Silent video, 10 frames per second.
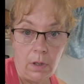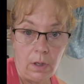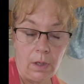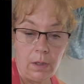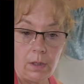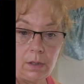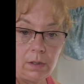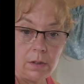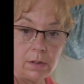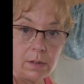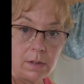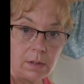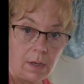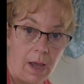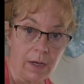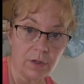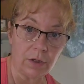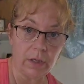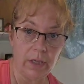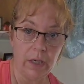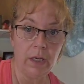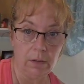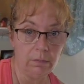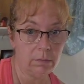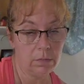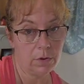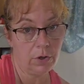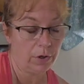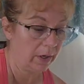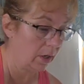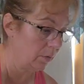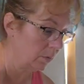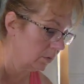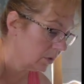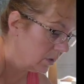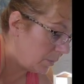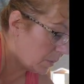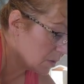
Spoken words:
It is actually turning out to be,